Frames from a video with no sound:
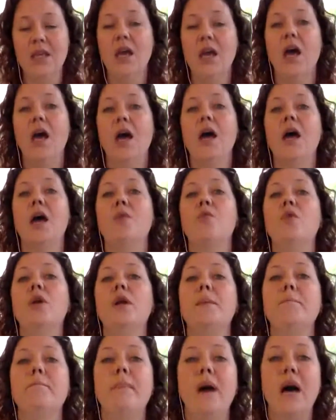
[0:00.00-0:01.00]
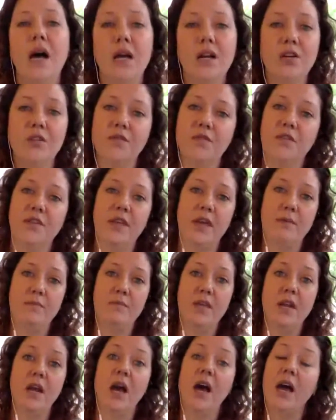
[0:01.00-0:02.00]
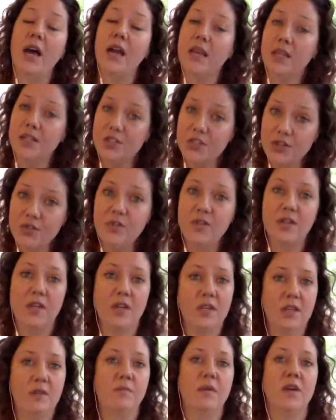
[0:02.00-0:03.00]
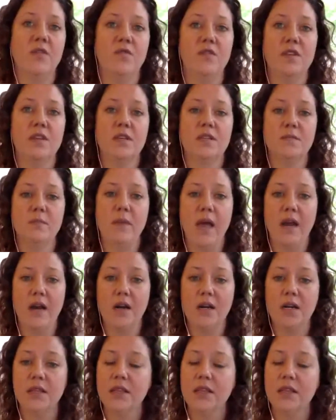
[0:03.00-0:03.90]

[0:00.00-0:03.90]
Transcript: I want to model for them that I do think that my feelings matter.